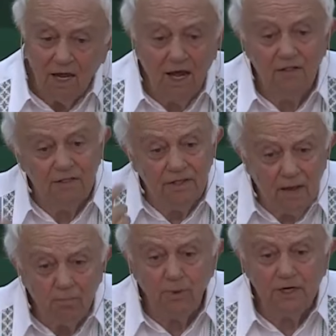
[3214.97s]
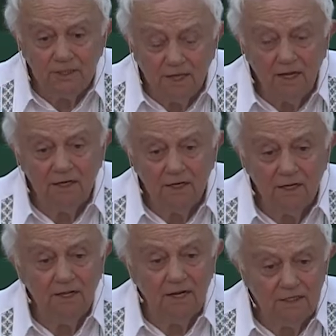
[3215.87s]
And they pretend
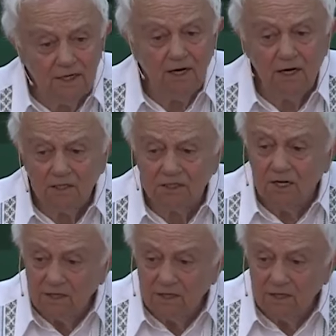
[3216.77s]
and they tell us